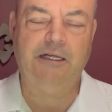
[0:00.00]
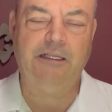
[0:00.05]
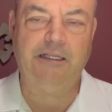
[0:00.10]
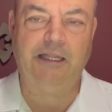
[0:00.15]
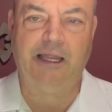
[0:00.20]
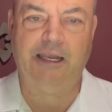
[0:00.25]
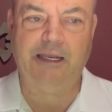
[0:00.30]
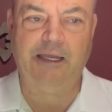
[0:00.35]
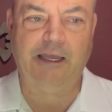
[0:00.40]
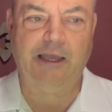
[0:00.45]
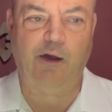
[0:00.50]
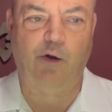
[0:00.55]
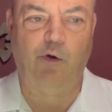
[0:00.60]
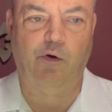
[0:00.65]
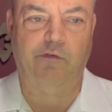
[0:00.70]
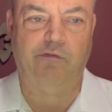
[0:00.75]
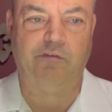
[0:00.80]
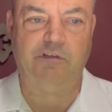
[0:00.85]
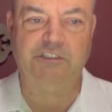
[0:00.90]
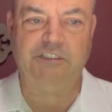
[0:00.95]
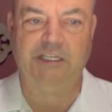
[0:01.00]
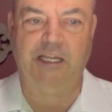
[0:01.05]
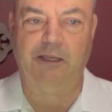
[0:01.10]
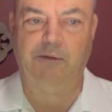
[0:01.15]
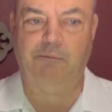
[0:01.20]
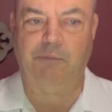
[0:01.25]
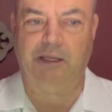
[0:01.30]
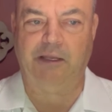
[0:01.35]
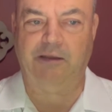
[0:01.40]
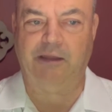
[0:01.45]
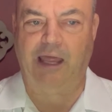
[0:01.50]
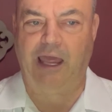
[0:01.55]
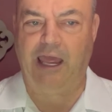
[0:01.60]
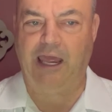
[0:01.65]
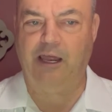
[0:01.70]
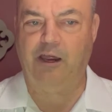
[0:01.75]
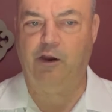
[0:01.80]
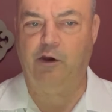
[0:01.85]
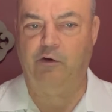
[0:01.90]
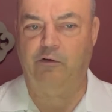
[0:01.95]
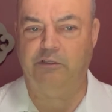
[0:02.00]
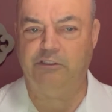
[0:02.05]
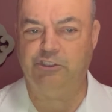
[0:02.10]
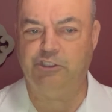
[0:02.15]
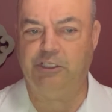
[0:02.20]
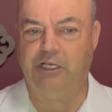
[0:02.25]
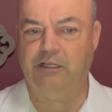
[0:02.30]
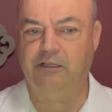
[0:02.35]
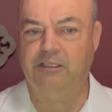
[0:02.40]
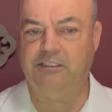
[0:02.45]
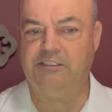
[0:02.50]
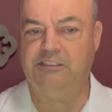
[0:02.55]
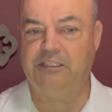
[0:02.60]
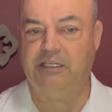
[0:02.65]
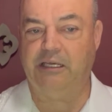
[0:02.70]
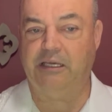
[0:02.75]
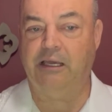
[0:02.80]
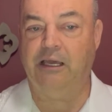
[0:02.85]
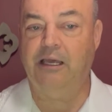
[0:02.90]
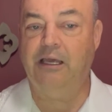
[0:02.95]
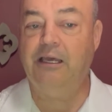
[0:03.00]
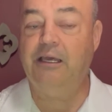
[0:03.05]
letting go of resentment, anger, and jealousy,